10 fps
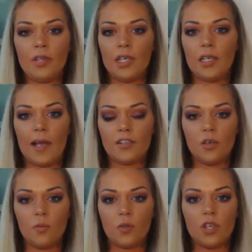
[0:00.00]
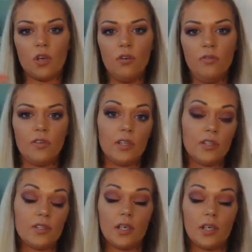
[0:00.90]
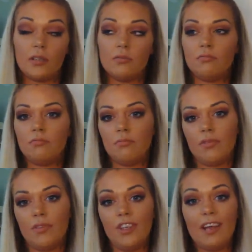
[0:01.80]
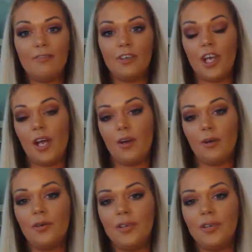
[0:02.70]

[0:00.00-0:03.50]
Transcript: the election was over. So you never know.